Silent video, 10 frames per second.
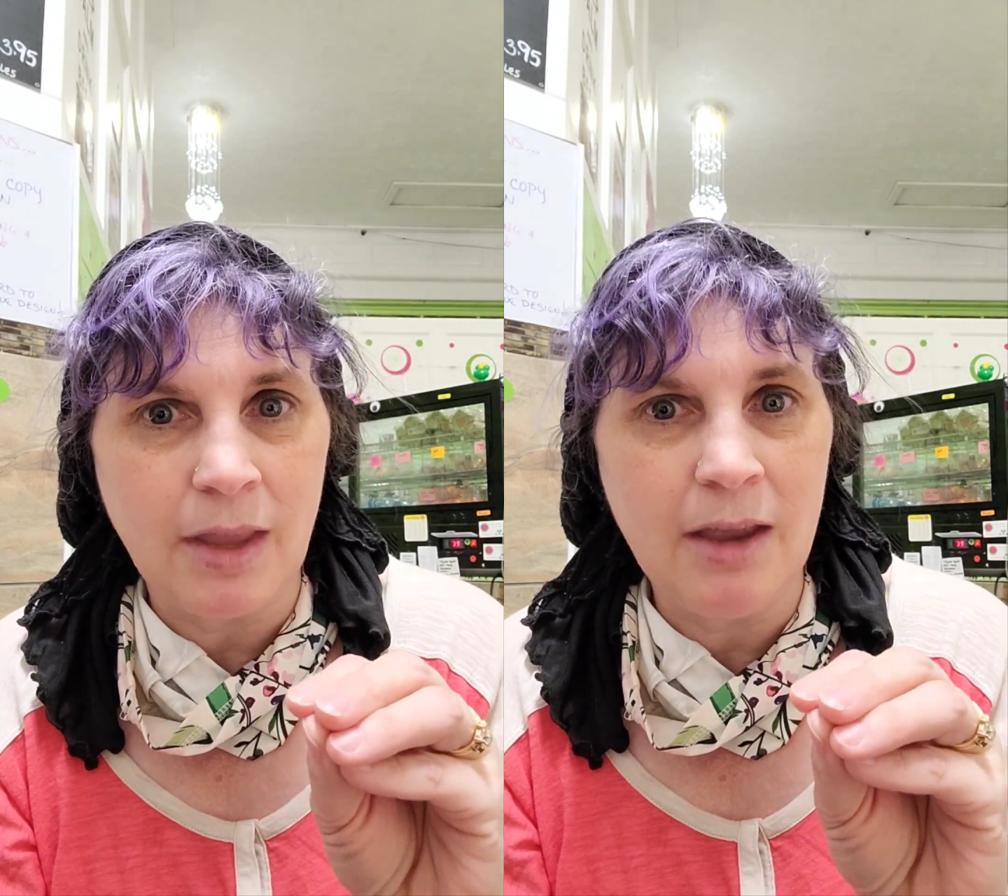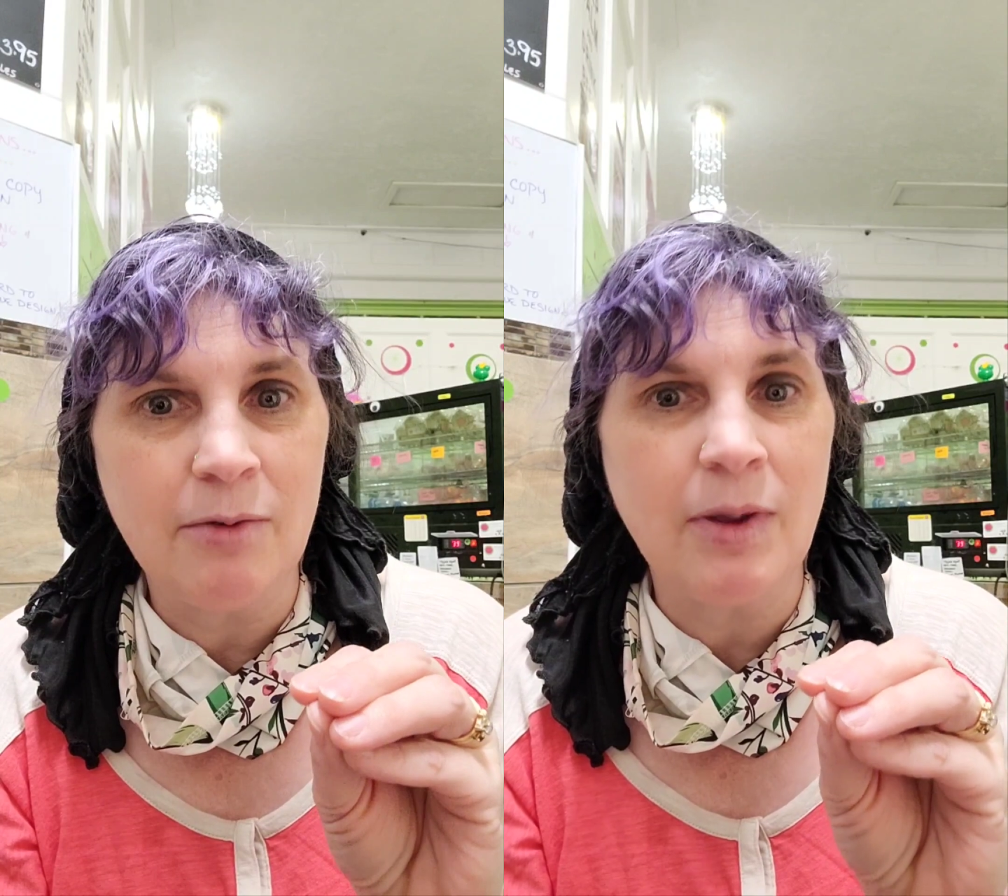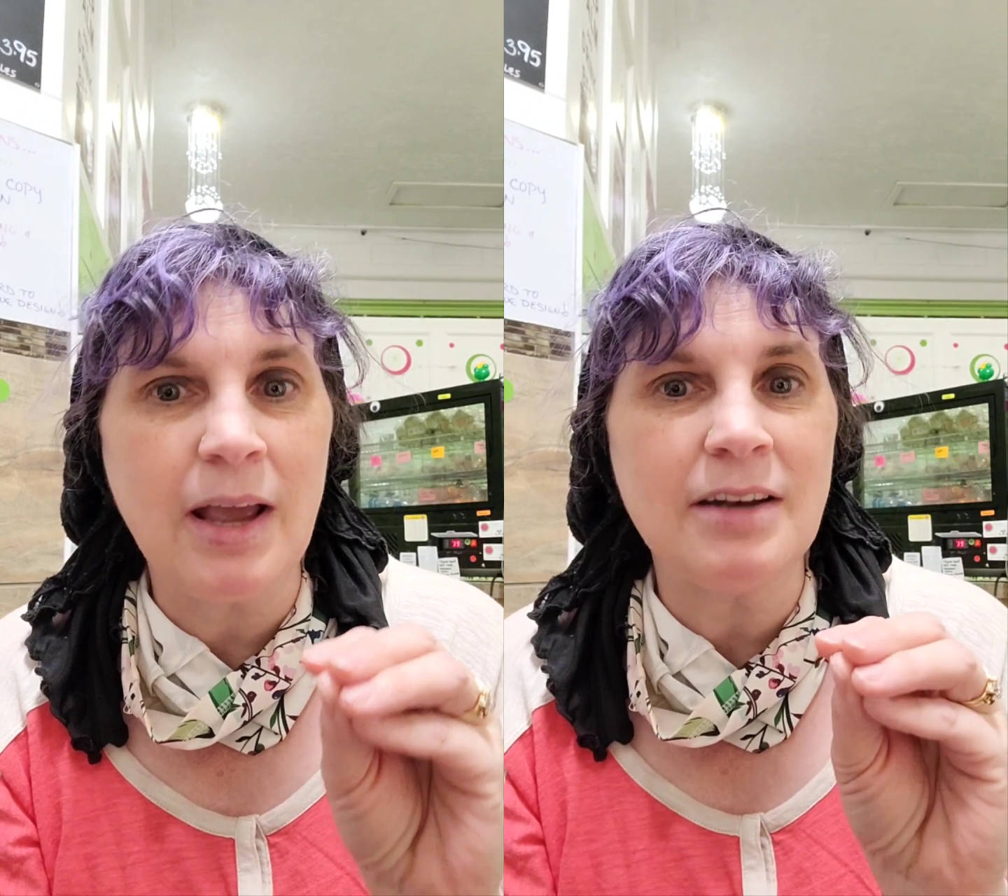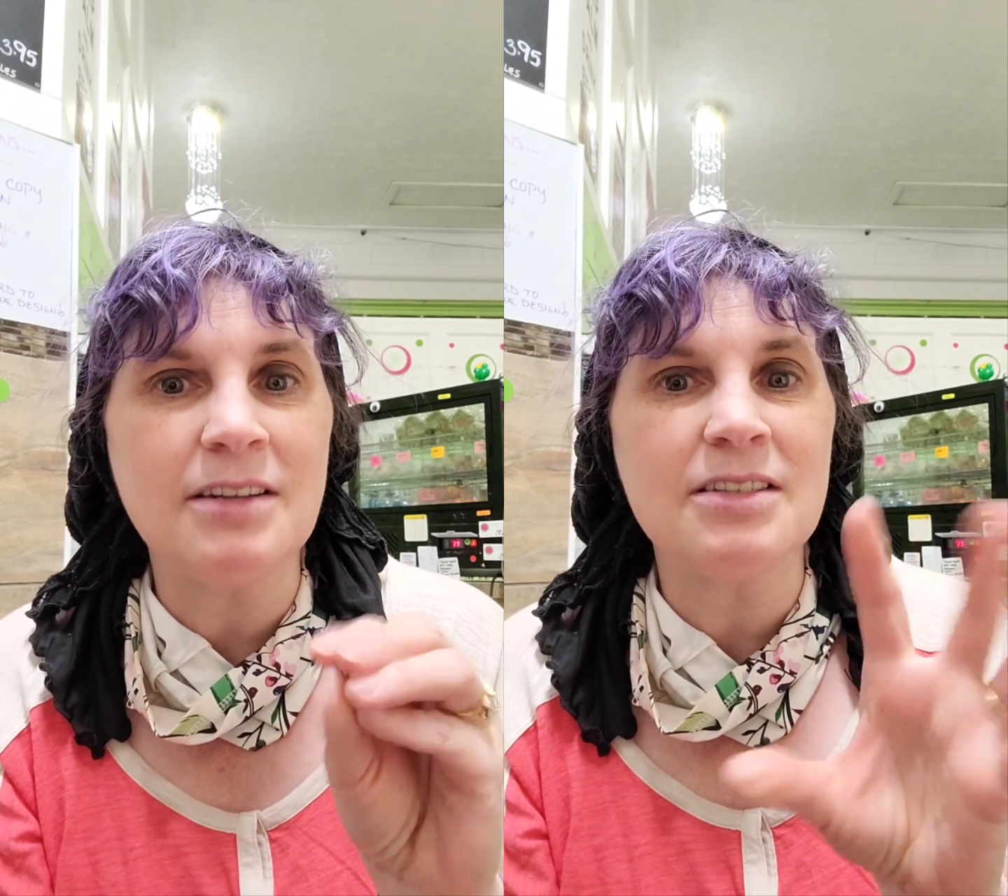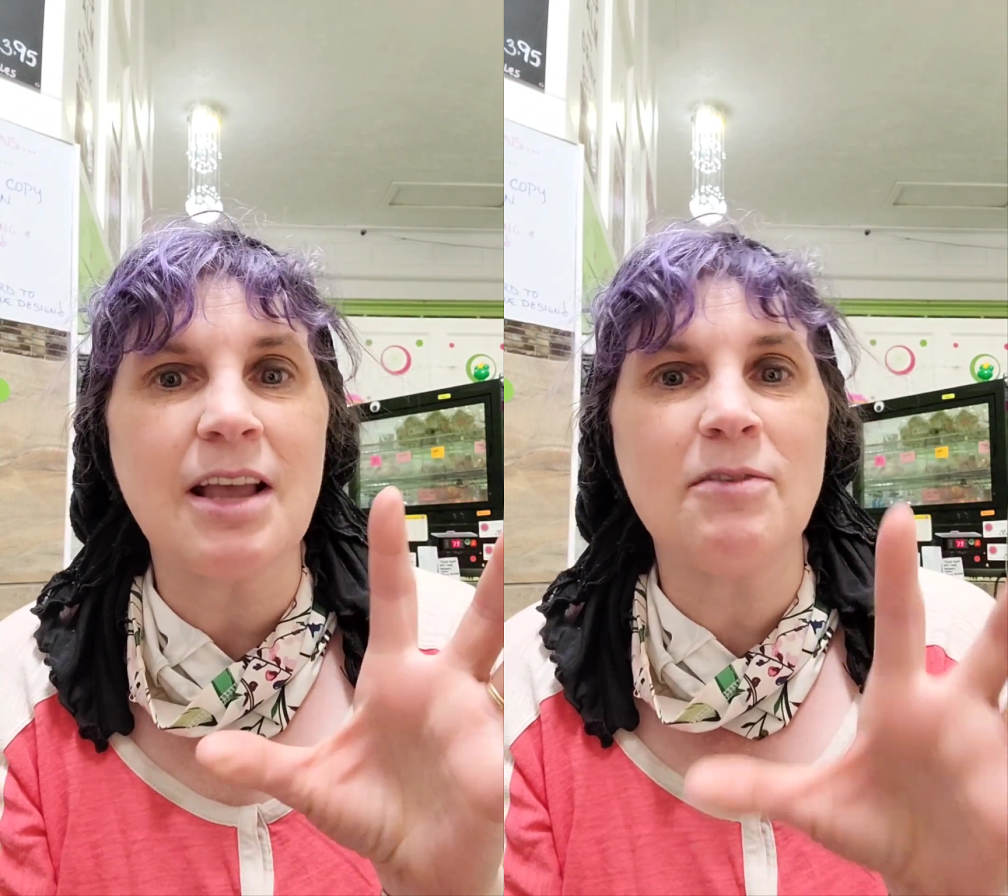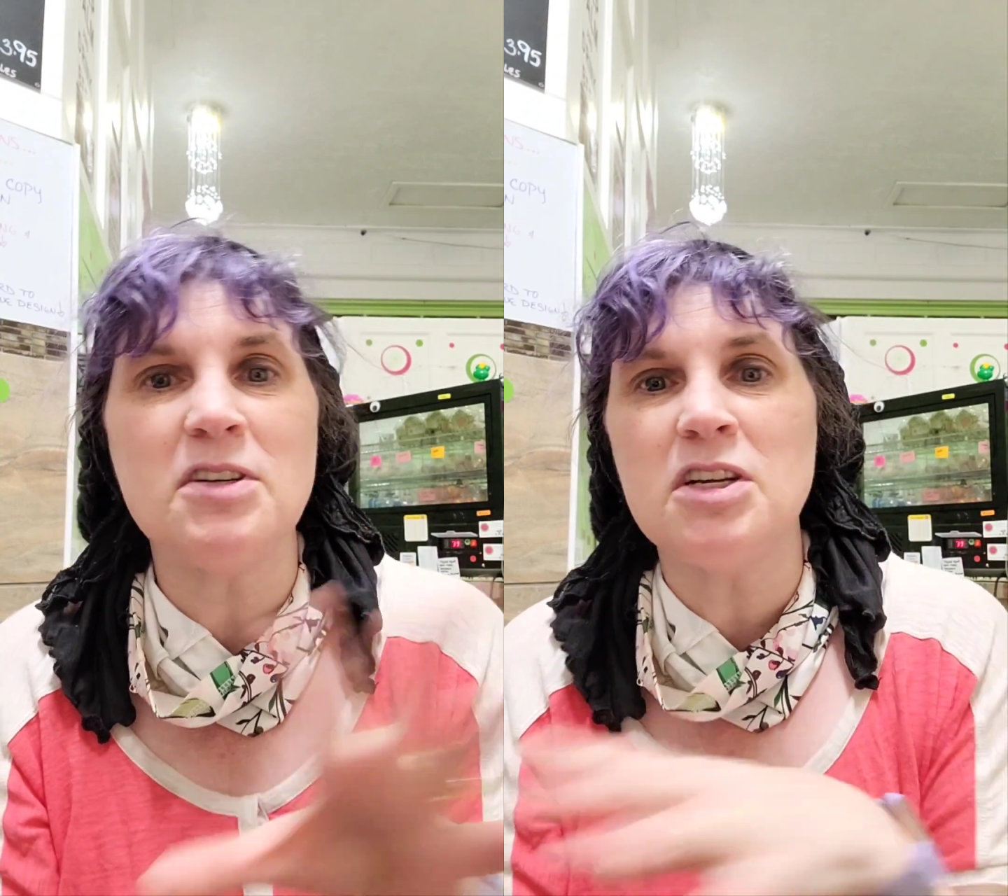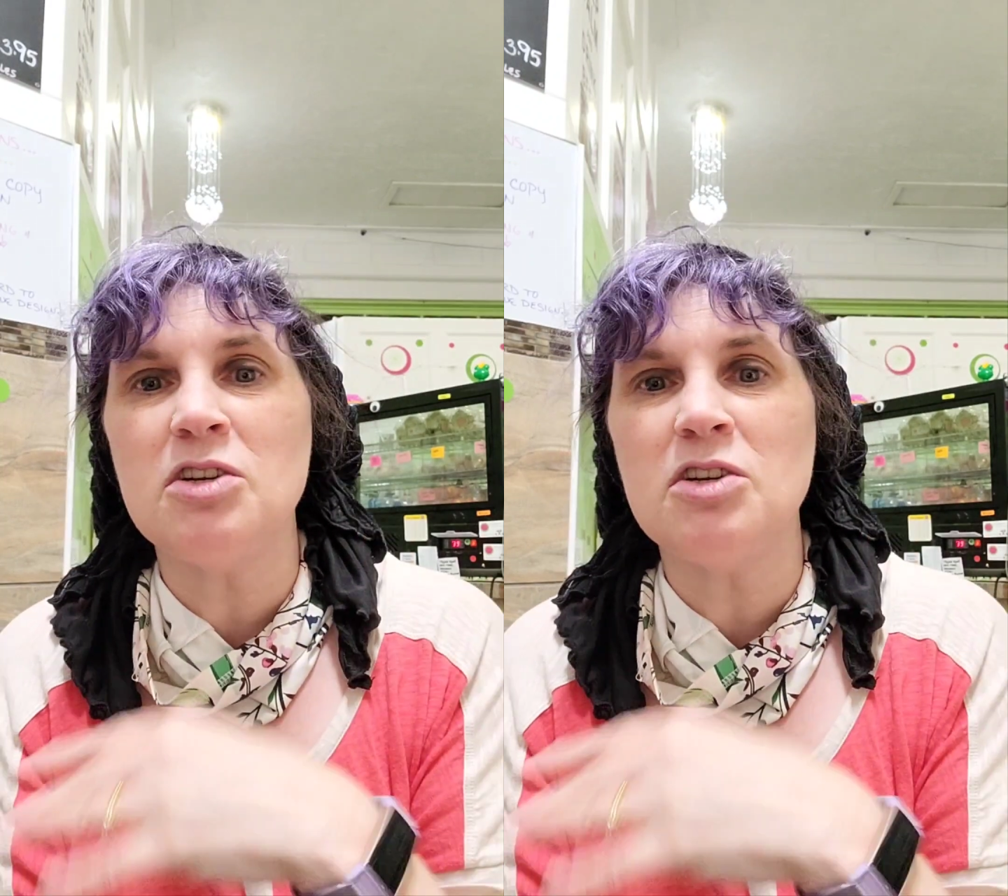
and we had to salvage